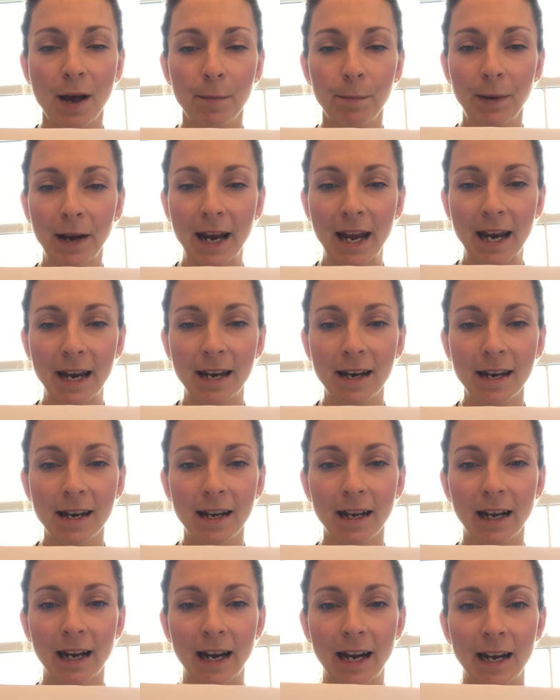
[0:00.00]
Pin
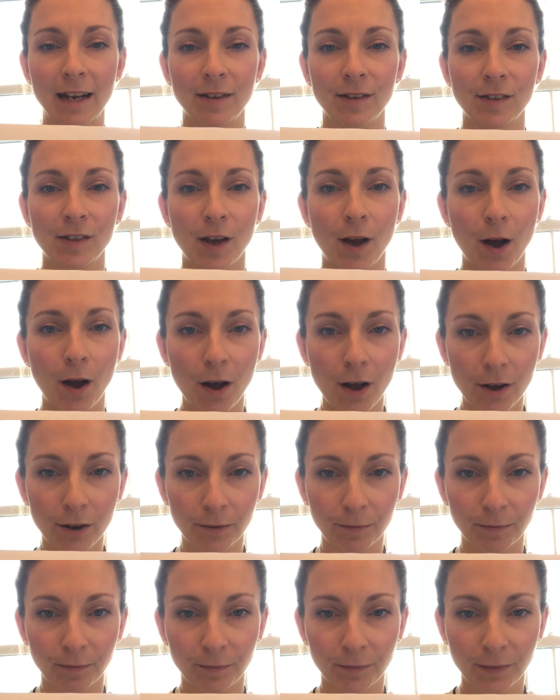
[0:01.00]
it
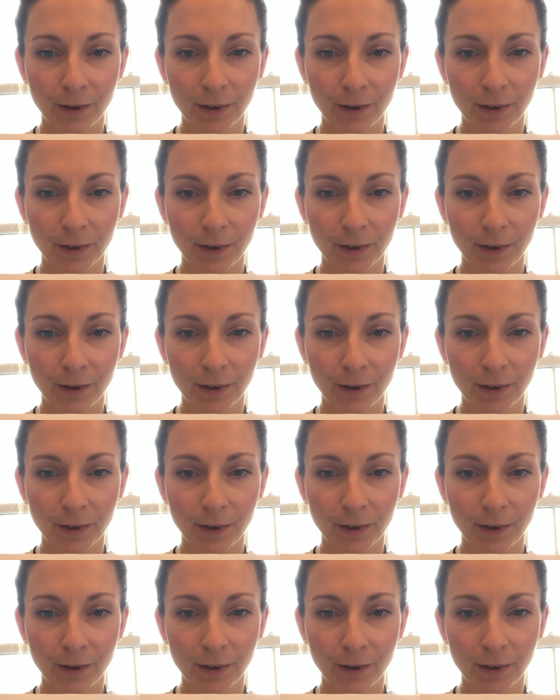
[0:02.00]
on.